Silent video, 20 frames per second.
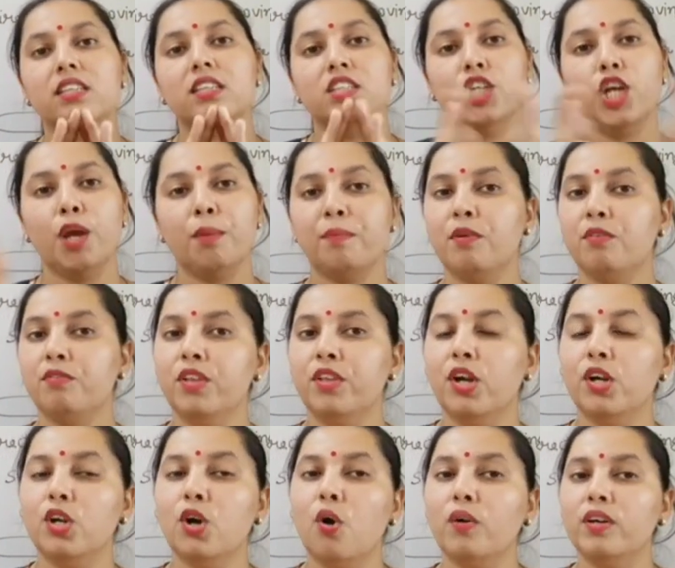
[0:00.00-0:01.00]
the shape of
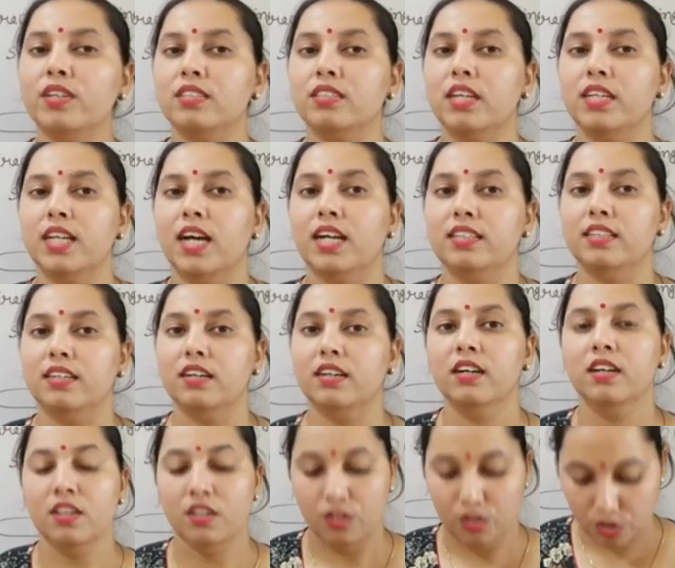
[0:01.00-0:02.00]
the dough is another.